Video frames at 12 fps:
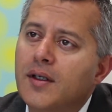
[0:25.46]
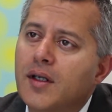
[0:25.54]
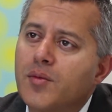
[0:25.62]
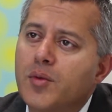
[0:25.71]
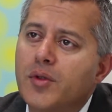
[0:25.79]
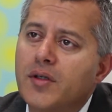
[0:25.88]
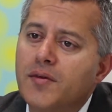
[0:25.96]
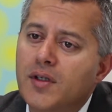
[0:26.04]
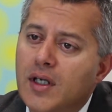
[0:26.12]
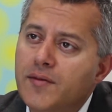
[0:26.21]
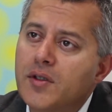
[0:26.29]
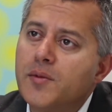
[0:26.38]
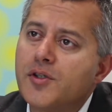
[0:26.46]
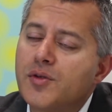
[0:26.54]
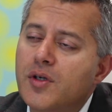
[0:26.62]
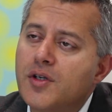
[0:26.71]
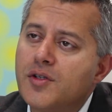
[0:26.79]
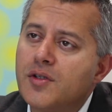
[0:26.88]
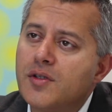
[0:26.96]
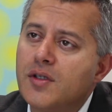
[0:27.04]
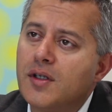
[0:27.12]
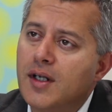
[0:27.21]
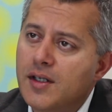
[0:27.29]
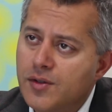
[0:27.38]
and we were giving live demonstrations
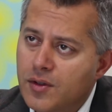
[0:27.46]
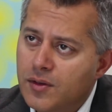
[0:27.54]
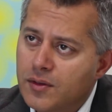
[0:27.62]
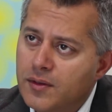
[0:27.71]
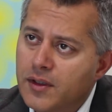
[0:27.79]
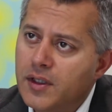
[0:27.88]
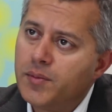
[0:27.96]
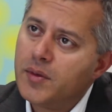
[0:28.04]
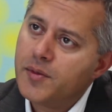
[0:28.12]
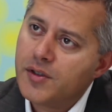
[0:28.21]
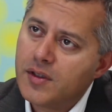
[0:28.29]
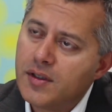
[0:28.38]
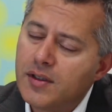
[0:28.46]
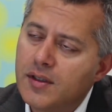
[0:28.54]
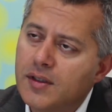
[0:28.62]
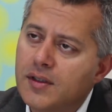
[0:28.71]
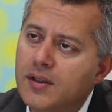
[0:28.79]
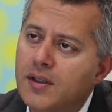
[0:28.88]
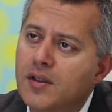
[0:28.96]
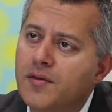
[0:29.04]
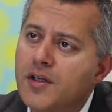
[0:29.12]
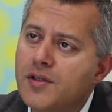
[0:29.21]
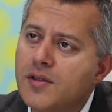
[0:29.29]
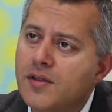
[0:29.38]
in Glasgow in the BBC uh,
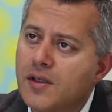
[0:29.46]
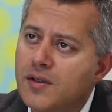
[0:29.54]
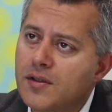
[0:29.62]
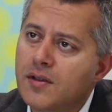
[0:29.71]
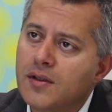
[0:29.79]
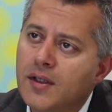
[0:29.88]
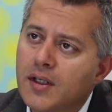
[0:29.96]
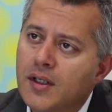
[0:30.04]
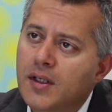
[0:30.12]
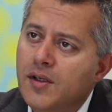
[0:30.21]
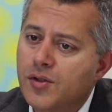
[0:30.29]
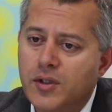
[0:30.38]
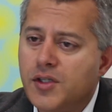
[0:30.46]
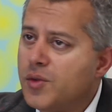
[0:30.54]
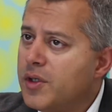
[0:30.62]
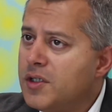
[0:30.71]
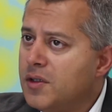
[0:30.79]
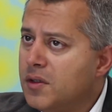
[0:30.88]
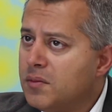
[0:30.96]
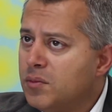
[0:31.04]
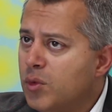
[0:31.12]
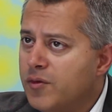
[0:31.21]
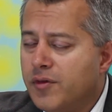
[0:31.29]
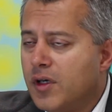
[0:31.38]
Innovation Centre. So that's already
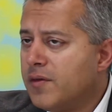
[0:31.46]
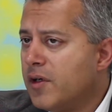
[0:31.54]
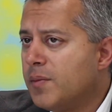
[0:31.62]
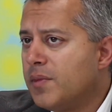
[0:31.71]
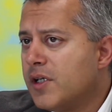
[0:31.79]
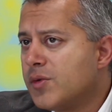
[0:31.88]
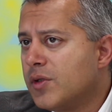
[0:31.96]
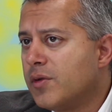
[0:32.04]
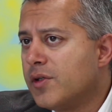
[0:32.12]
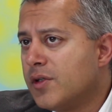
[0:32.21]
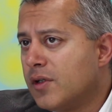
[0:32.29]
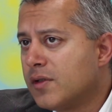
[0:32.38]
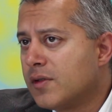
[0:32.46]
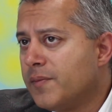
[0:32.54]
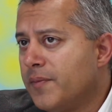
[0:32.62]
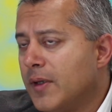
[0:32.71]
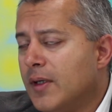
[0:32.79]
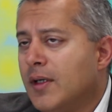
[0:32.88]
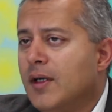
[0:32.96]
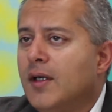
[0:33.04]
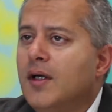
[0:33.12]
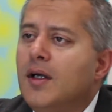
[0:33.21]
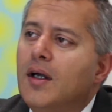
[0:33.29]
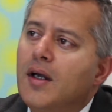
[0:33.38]
done. We're very very pleased with the results.
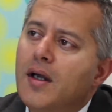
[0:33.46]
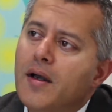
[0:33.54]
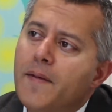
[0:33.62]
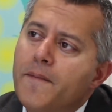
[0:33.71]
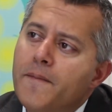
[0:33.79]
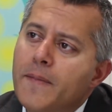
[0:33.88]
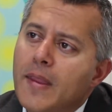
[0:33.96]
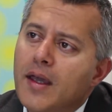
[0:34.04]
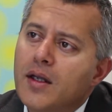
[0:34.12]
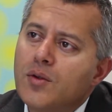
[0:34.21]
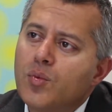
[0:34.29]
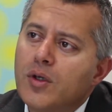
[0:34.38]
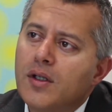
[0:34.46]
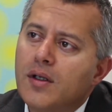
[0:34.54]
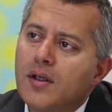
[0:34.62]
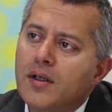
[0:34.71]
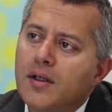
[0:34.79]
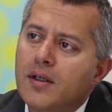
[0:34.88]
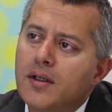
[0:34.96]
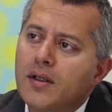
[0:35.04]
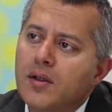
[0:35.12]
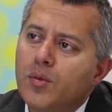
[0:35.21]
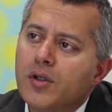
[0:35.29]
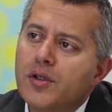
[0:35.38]
Um, and we'll,
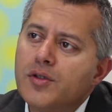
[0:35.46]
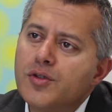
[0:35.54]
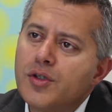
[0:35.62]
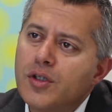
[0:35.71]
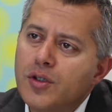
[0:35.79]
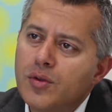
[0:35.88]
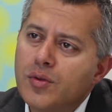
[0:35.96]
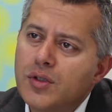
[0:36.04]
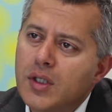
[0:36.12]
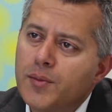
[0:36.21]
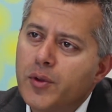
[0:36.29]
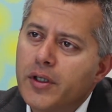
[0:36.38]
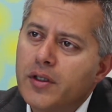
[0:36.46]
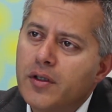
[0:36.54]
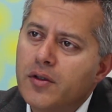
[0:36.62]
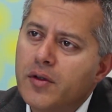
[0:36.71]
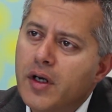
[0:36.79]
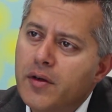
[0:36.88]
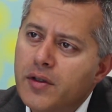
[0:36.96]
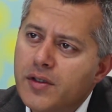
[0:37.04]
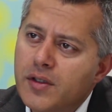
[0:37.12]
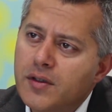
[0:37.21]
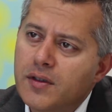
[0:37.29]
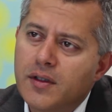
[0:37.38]
uh, we'll continue demoing in other
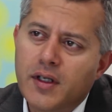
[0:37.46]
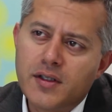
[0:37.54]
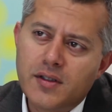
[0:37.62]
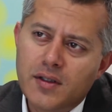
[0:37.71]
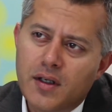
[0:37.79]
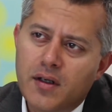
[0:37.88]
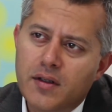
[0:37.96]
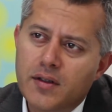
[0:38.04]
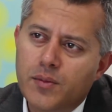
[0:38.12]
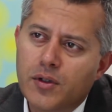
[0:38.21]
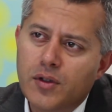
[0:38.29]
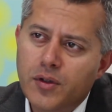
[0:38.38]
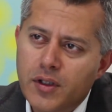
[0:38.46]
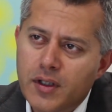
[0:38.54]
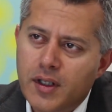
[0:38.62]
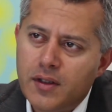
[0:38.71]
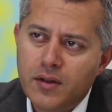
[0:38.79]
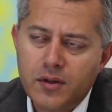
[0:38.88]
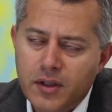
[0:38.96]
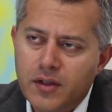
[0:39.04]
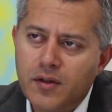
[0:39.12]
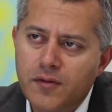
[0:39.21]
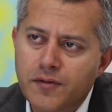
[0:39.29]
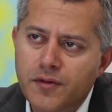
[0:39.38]
areas. I think the next area that we're looking at, not
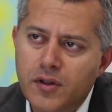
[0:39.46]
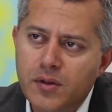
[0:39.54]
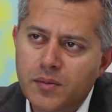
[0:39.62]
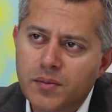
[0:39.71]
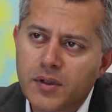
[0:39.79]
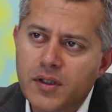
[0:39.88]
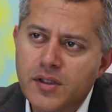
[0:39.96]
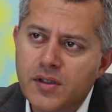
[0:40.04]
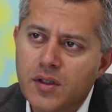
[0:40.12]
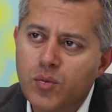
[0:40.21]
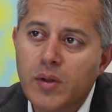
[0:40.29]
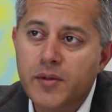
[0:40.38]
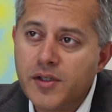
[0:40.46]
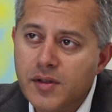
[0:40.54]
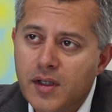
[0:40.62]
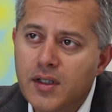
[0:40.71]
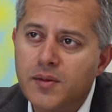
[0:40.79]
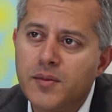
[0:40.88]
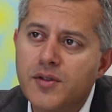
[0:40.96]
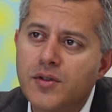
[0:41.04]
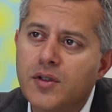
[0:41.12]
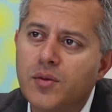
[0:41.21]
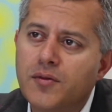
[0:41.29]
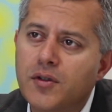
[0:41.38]
yet confirmed, but it's uh, Wembley Stadium. As
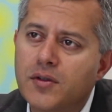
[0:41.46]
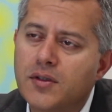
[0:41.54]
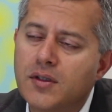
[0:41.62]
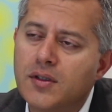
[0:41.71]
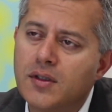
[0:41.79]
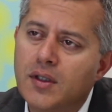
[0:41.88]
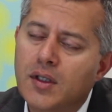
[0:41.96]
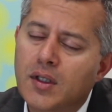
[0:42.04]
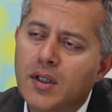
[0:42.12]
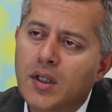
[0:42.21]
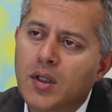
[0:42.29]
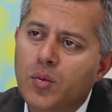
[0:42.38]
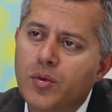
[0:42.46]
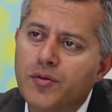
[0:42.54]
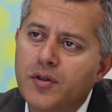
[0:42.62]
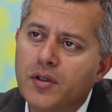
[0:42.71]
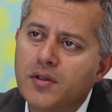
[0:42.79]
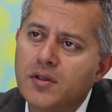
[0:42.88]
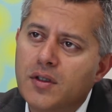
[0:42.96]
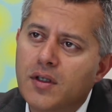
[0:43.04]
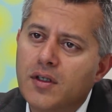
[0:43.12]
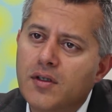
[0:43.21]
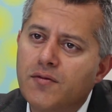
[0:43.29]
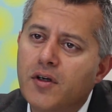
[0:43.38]
you know, we've got, uh, we've got
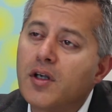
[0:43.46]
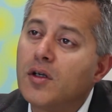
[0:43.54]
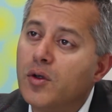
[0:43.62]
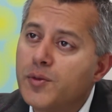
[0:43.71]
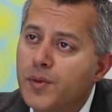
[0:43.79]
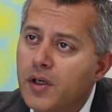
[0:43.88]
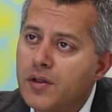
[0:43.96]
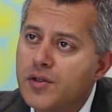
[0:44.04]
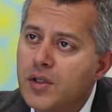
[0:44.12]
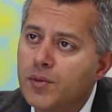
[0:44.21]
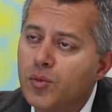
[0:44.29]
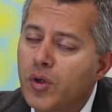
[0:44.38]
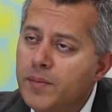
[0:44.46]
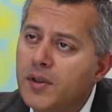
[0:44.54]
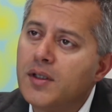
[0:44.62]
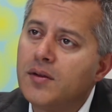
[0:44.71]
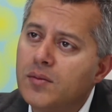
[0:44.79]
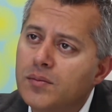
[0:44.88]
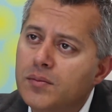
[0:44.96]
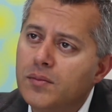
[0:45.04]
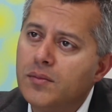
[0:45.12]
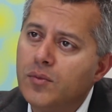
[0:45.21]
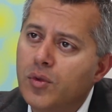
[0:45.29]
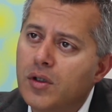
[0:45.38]
a very close partnership with Wembley.
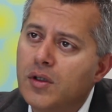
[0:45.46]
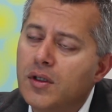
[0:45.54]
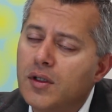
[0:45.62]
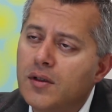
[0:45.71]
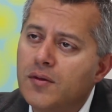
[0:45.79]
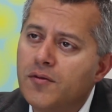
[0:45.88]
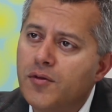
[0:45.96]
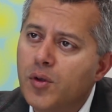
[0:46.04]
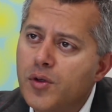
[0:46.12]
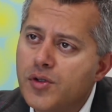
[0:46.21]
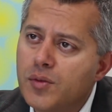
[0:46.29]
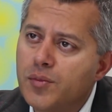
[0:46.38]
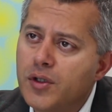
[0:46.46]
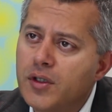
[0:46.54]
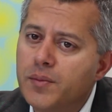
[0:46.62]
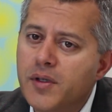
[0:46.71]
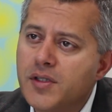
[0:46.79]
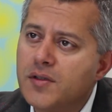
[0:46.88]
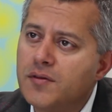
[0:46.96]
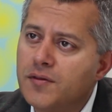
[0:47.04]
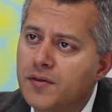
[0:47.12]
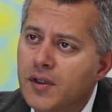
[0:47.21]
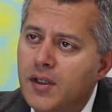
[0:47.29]
We're uh, focused on bringing the best of